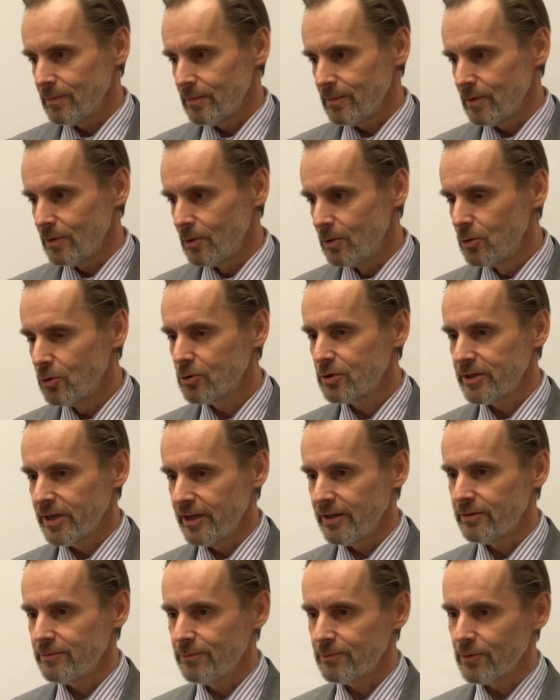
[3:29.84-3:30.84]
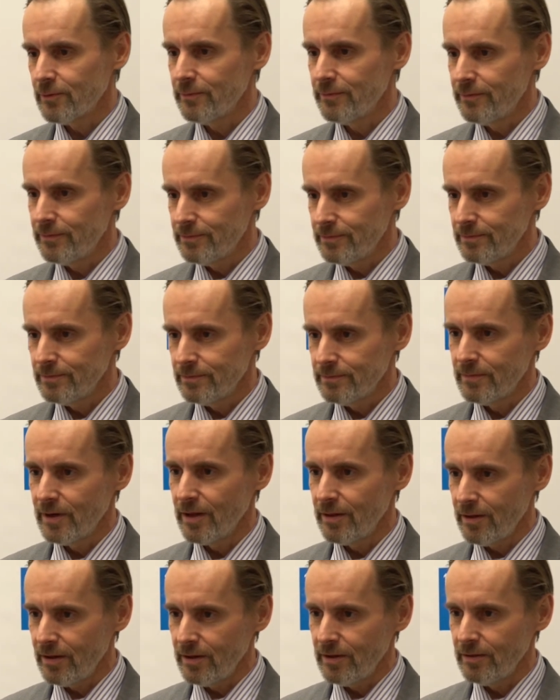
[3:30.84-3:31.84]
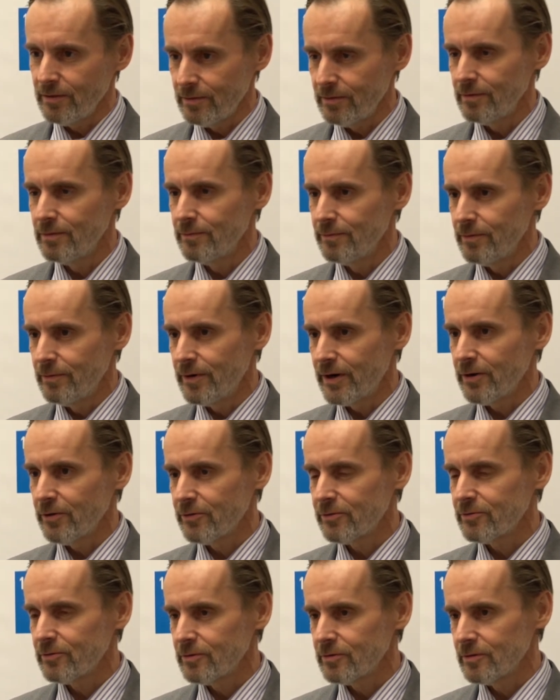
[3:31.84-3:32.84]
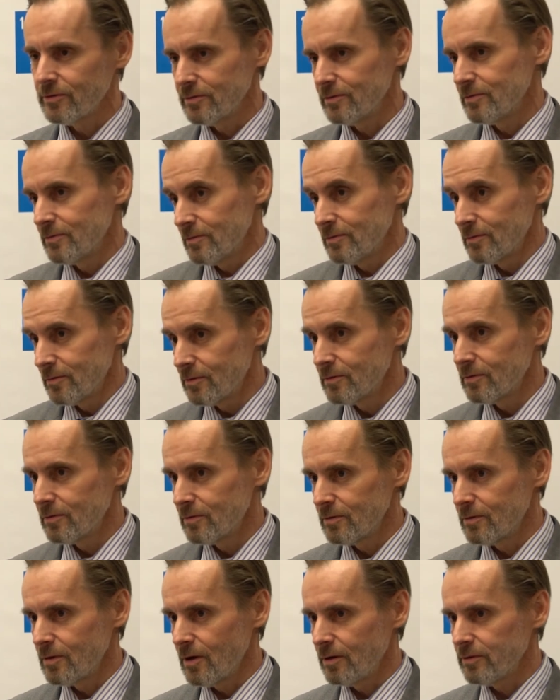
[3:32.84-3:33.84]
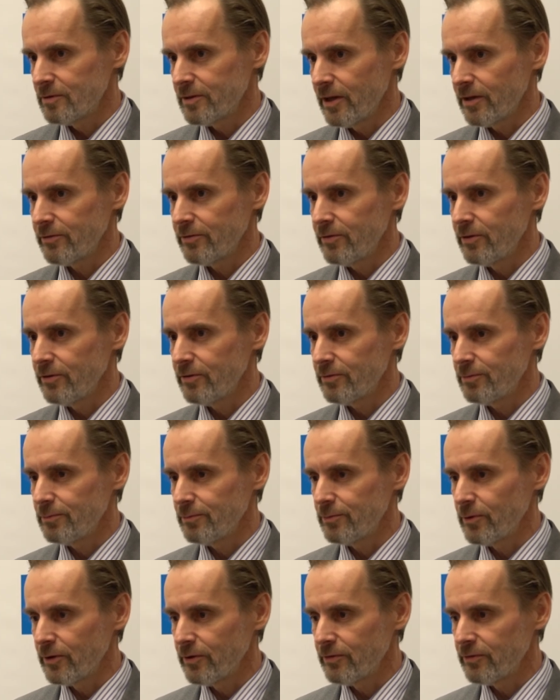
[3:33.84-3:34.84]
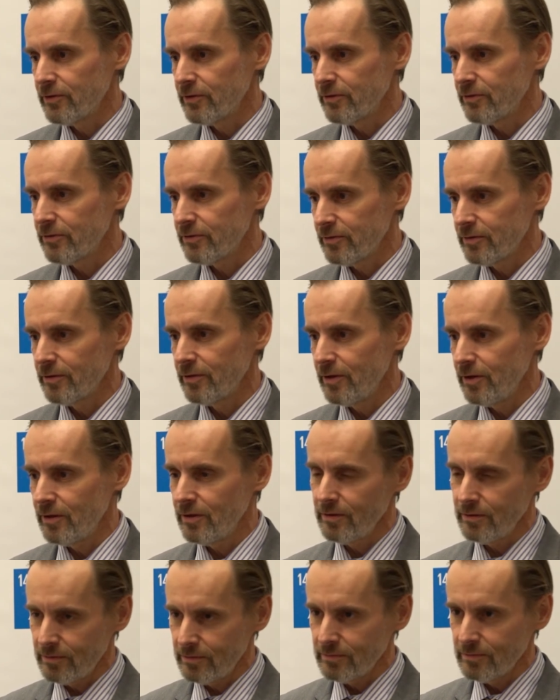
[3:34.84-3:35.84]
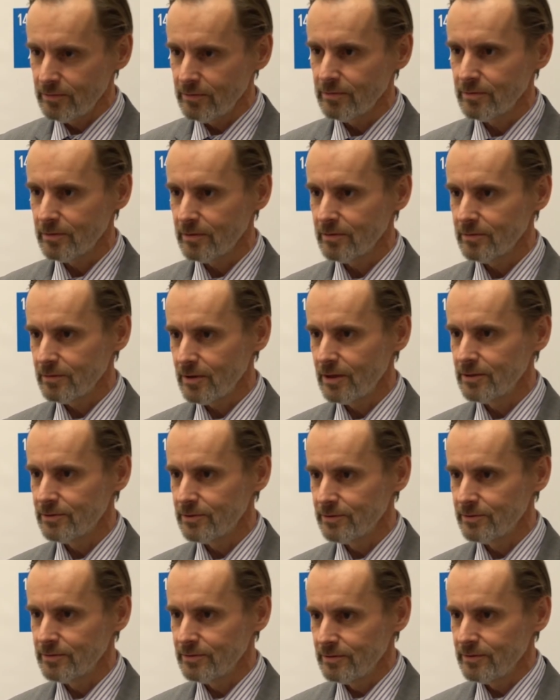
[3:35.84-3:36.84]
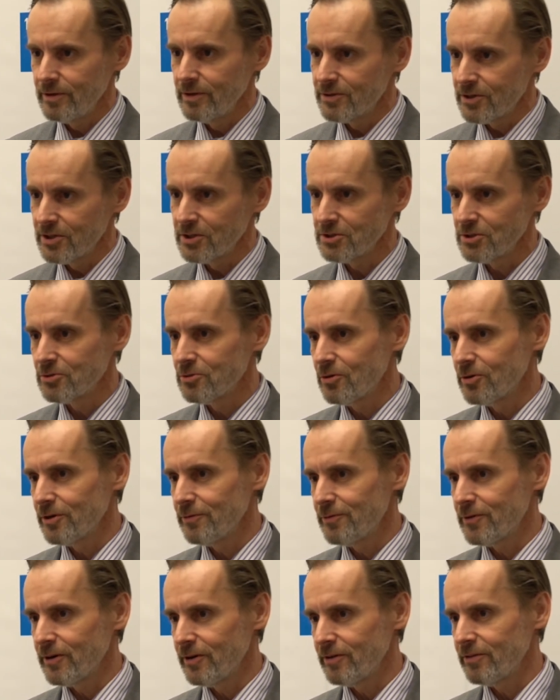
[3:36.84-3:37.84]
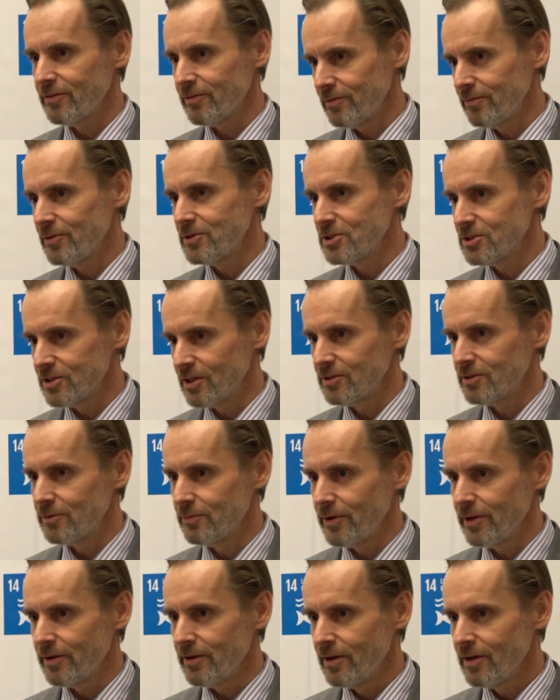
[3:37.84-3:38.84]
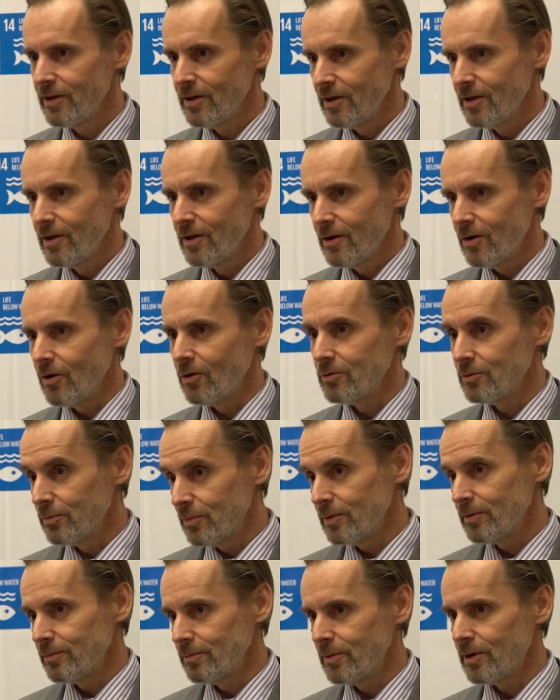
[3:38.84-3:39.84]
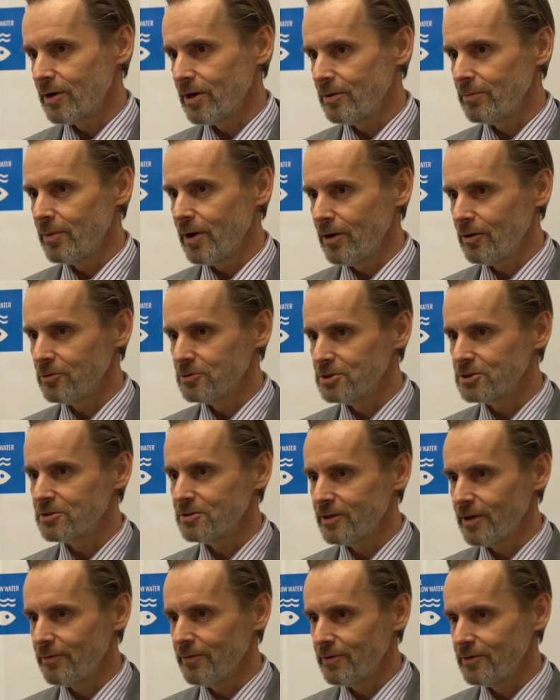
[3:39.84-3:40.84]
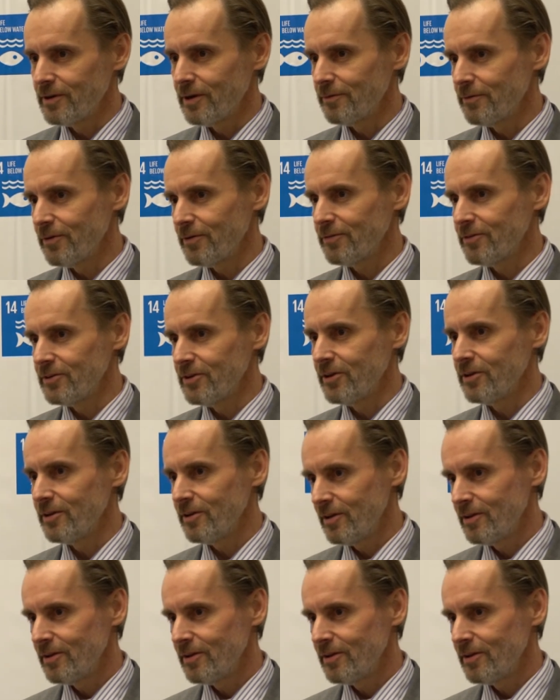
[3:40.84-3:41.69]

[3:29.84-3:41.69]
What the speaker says: looked at in various contexts. For instance, the international conference which is underway on marine biological diversity